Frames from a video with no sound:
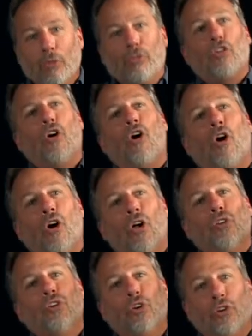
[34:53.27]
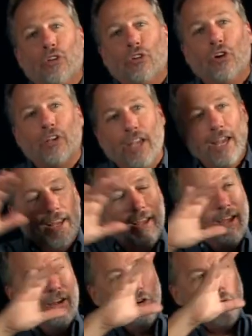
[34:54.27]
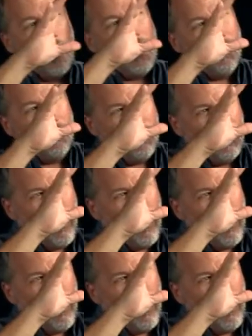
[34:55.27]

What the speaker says: Tall, good-looking, great,